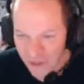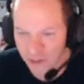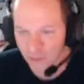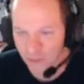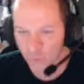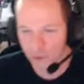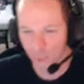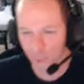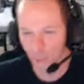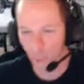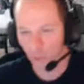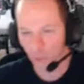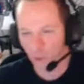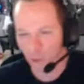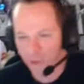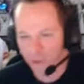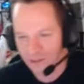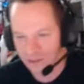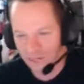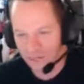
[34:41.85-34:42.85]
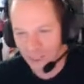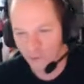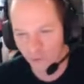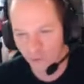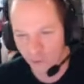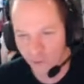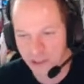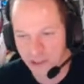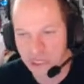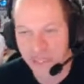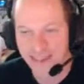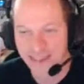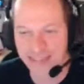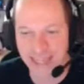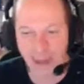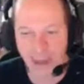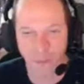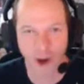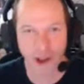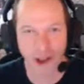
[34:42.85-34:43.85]
Glitter with the purple hearts. Thank you very much.
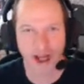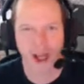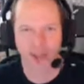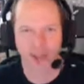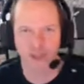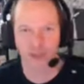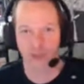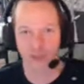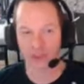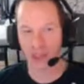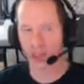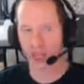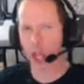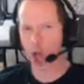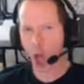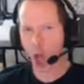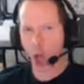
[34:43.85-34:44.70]
Samurai Ox with the